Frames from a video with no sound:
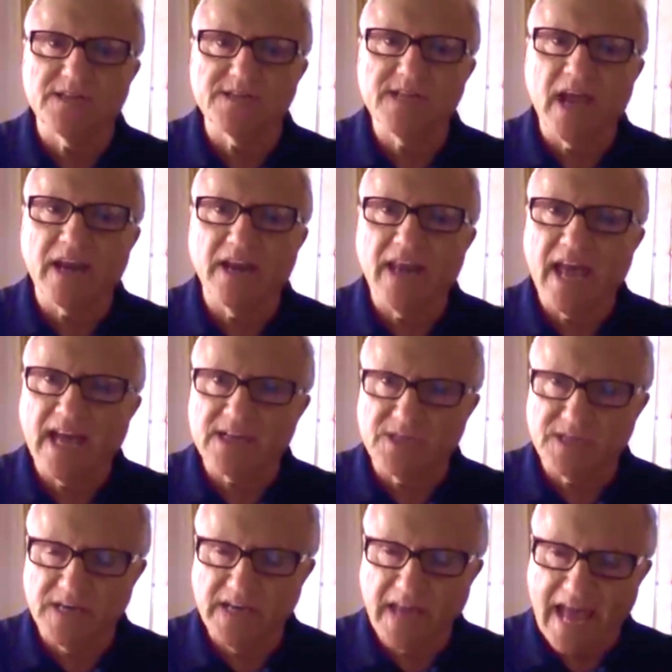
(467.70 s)
It's not an
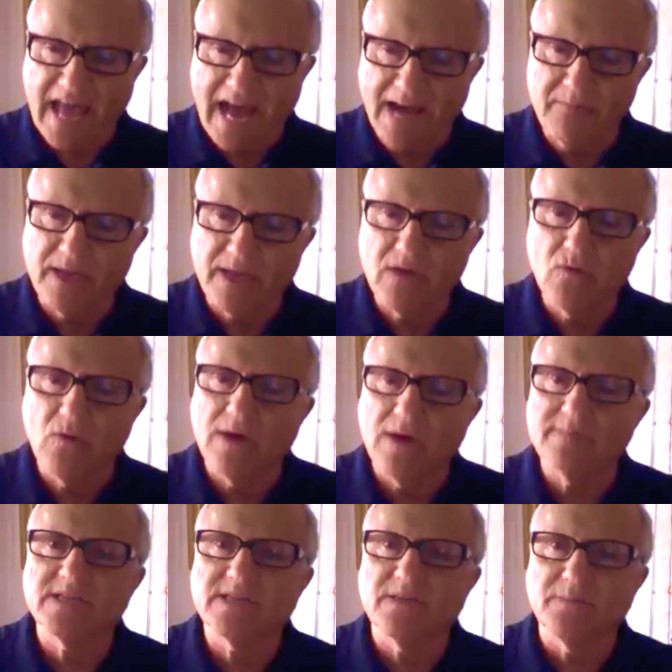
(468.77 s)
accident. Abe, who
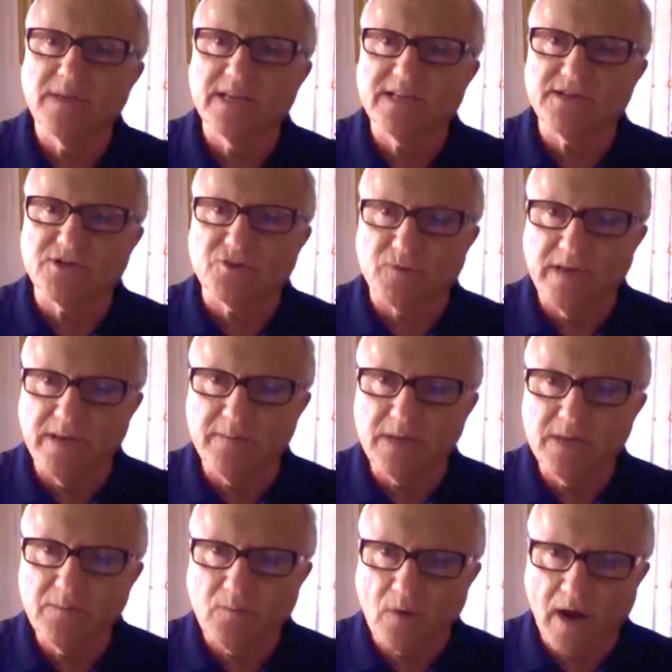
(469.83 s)
happens to be
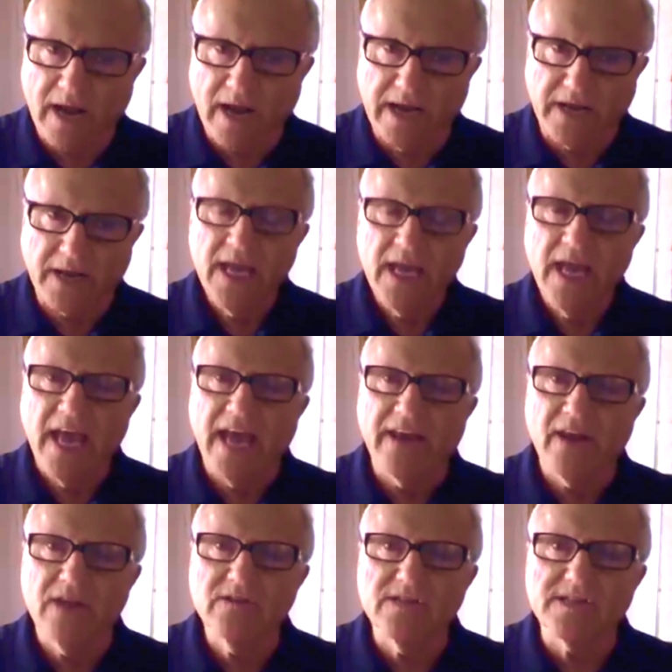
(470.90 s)
extremely bright
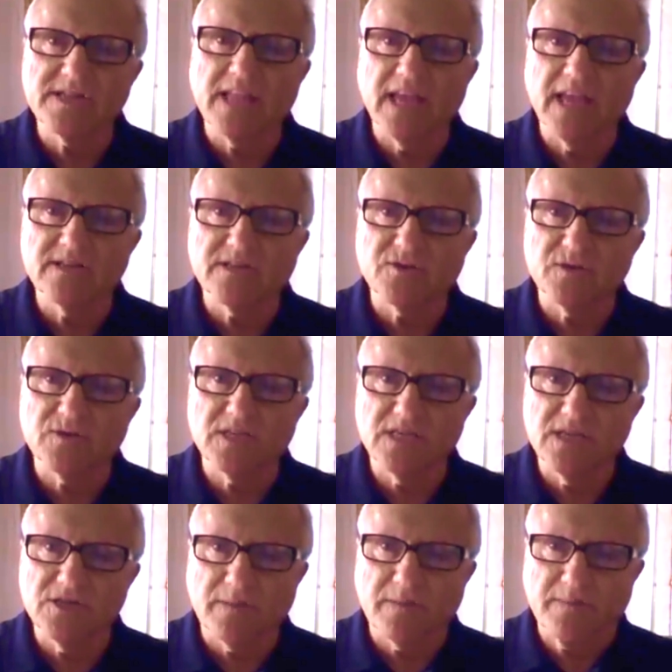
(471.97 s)
and understands
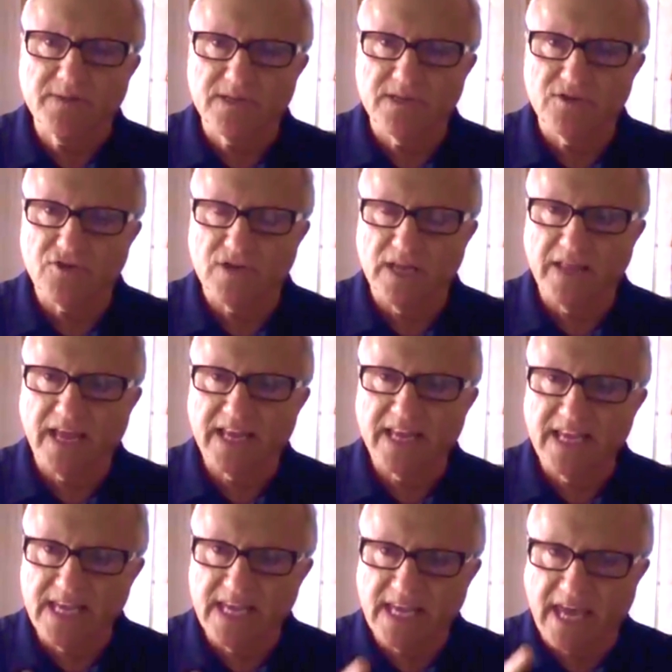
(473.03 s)
strategic positioning, that
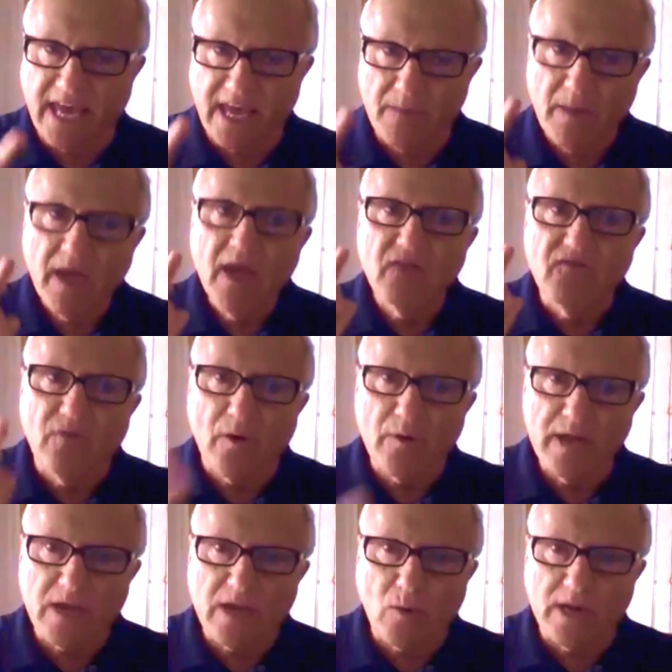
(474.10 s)
he came
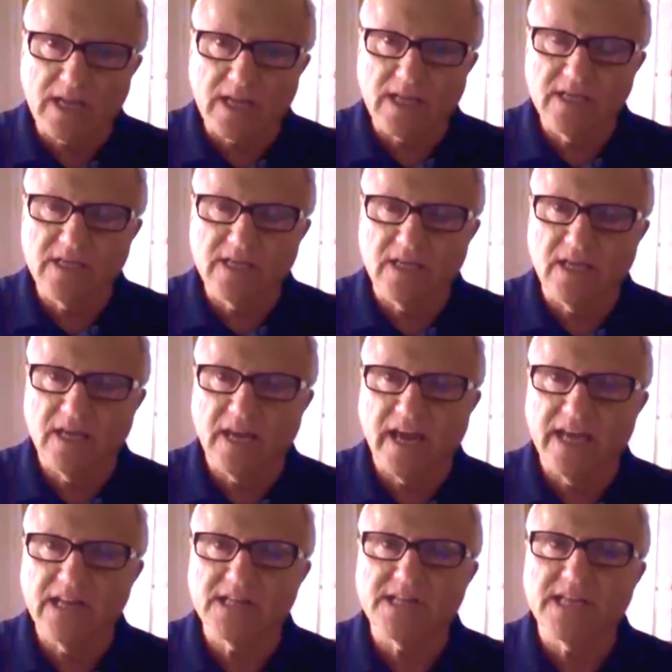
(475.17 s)
very quickly to the
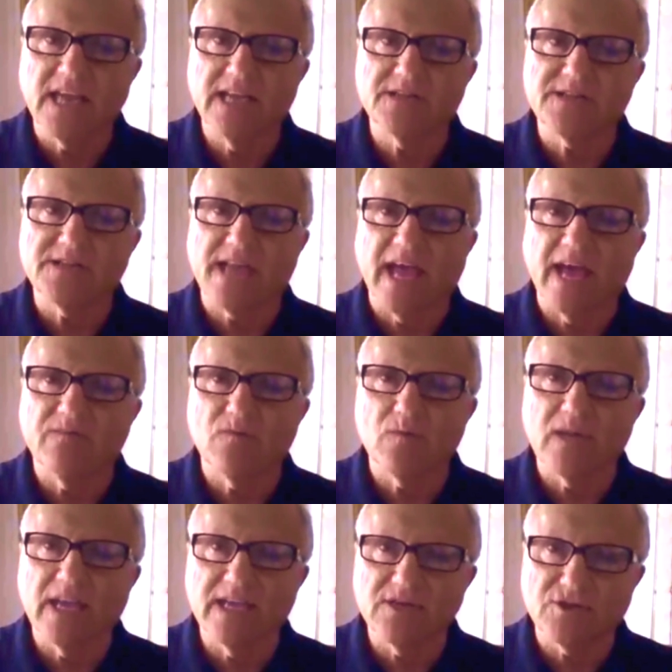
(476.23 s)
United States to have a
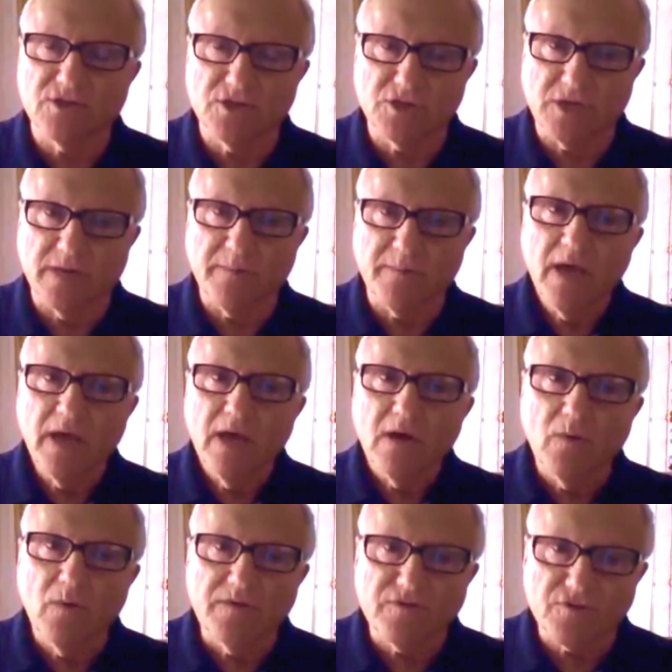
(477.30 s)
relationship
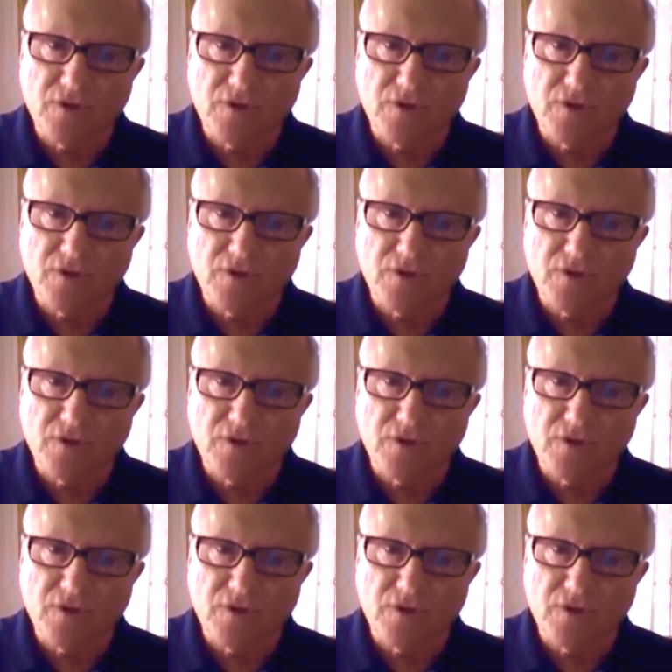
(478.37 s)
with